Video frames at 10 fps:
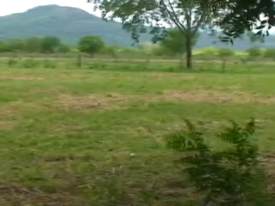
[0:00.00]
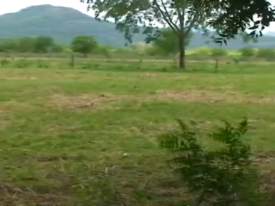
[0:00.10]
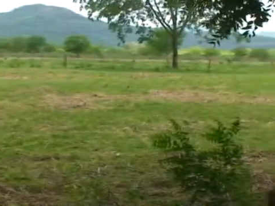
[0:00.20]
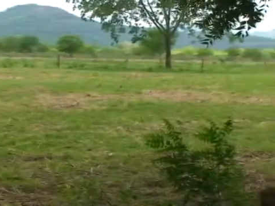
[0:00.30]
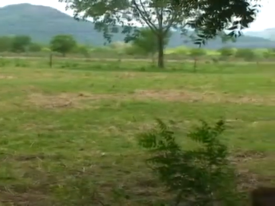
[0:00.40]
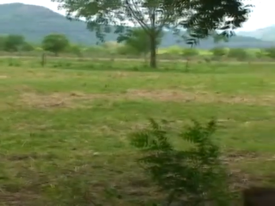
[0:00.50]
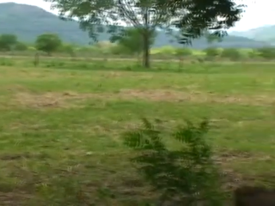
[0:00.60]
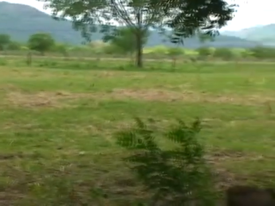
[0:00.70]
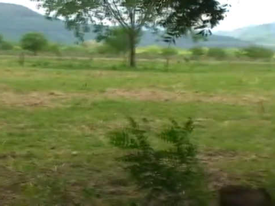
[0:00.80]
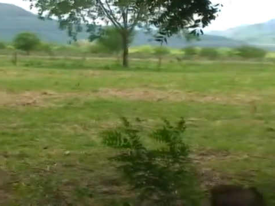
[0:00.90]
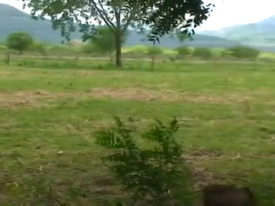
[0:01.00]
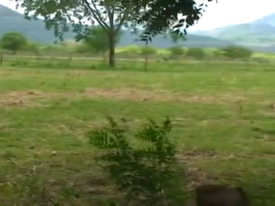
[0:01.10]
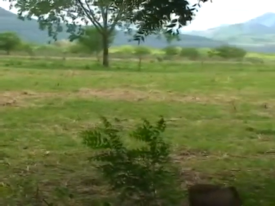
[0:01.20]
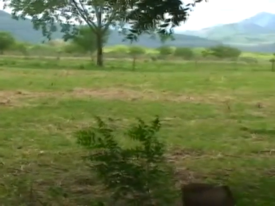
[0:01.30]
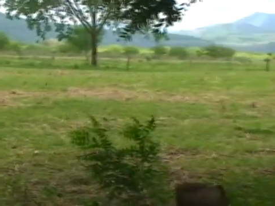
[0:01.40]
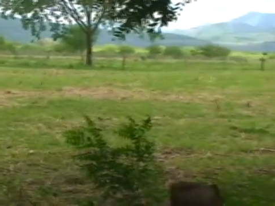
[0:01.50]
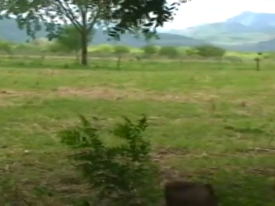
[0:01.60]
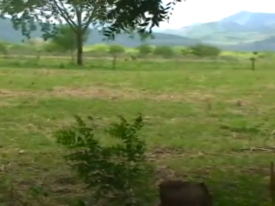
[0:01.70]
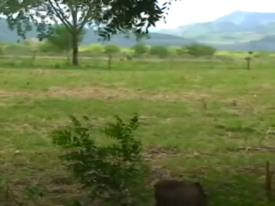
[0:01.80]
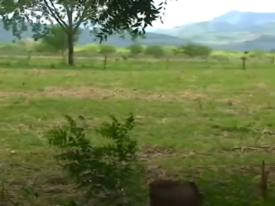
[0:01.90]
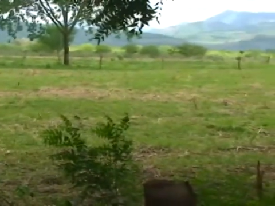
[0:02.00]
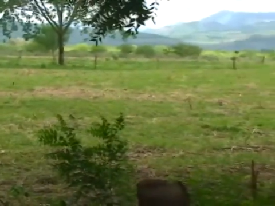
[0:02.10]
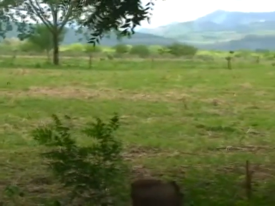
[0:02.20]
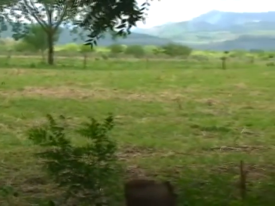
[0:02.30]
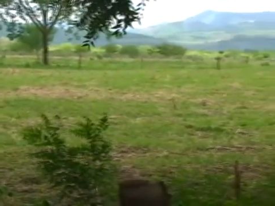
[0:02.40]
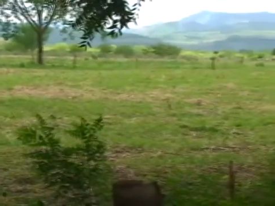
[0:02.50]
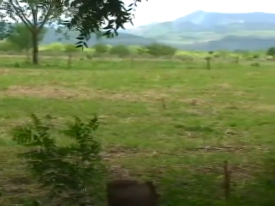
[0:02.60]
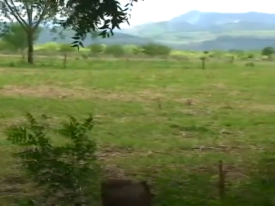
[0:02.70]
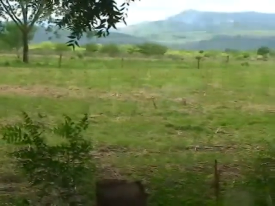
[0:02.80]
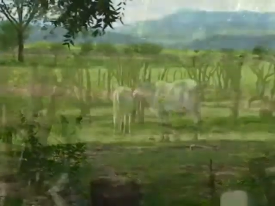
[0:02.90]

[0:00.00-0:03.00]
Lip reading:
(no speaker visible)